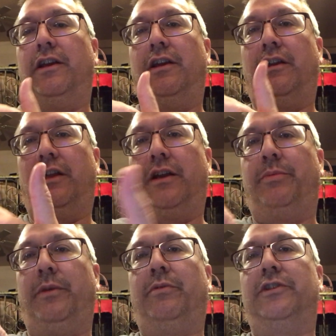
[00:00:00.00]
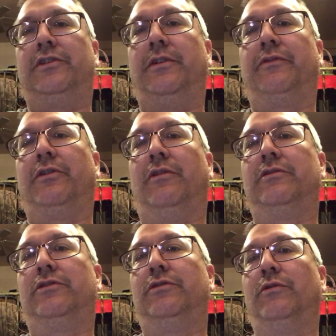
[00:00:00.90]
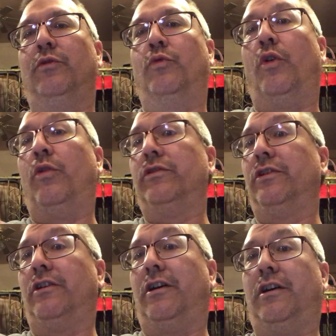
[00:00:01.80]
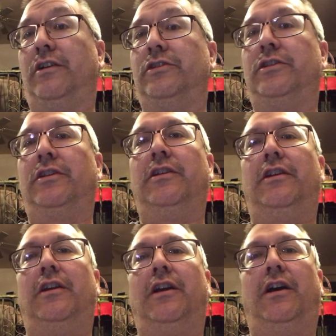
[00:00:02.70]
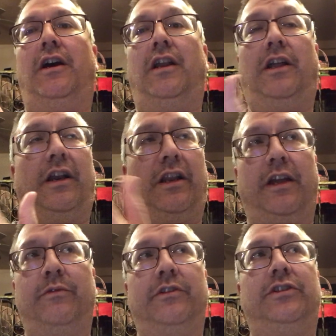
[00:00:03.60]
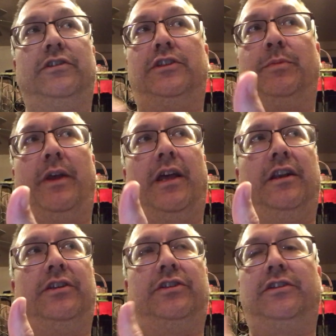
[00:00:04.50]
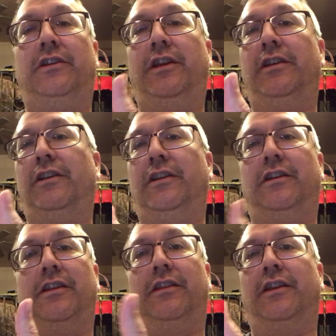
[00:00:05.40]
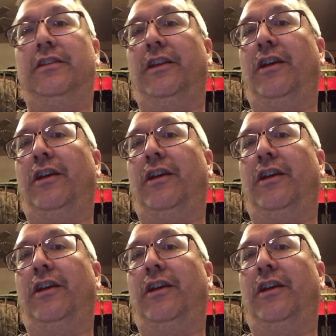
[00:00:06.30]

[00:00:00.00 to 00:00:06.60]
A lot of people, it's difficult to roll your R's. A lot of languages, Spanish, Hindi, I think they